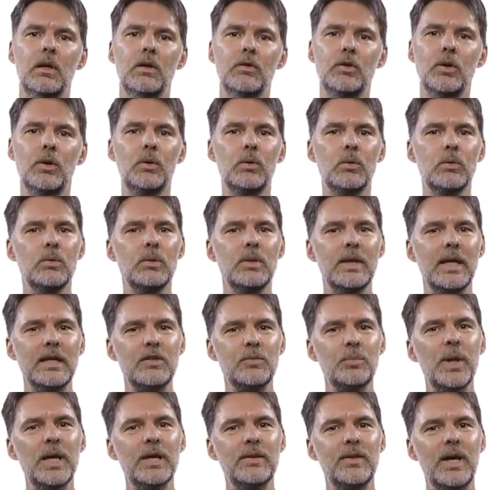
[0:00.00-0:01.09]
So
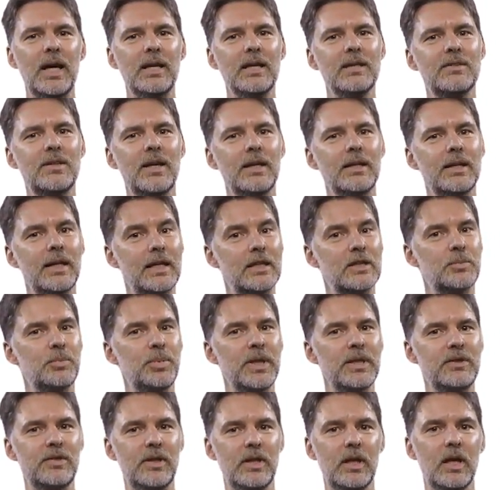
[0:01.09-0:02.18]
let's make that intent
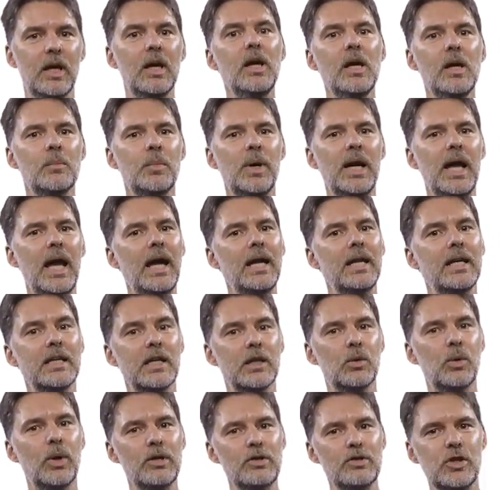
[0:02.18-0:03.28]
explicit by adding
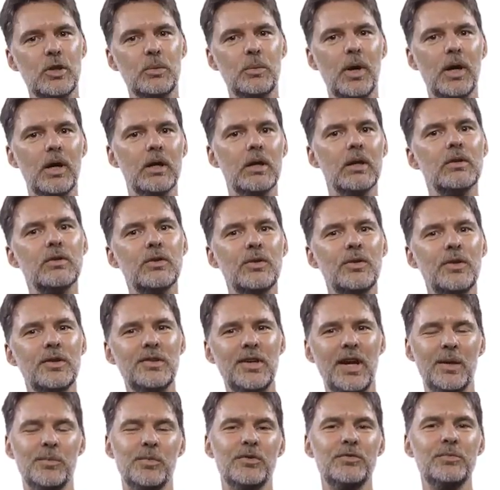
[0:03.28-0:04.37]
a question mark to the
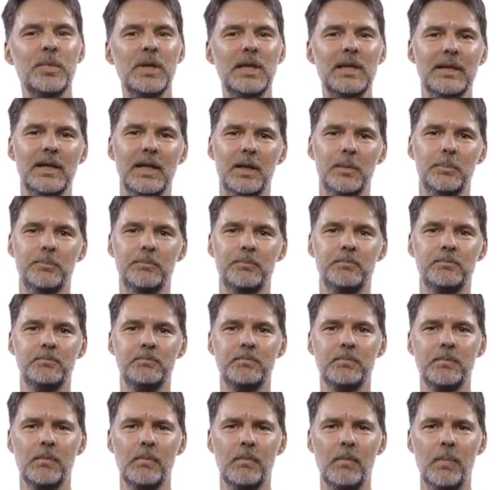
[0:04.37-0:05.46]
type of middle name.
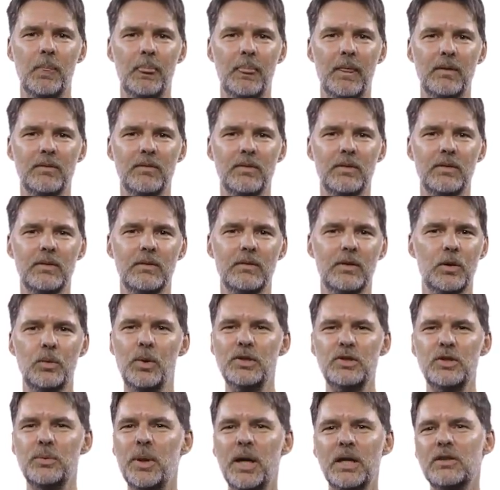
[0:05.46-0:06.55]
The
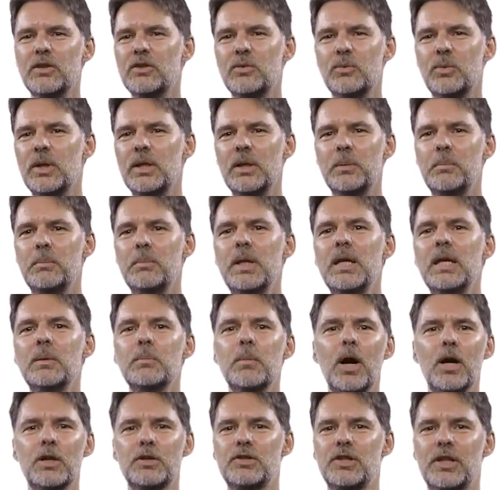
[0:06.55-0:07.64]
question mark doesn't really mean
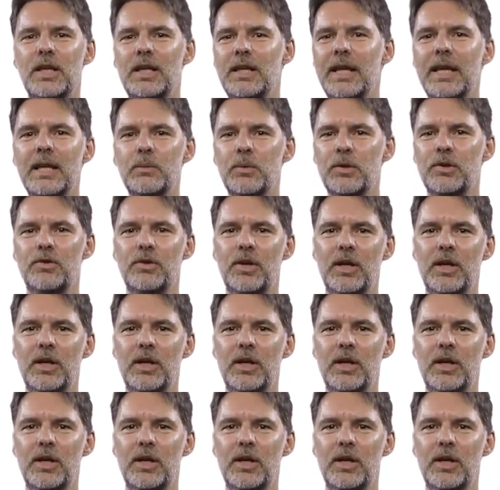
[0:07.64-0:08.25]
much in a language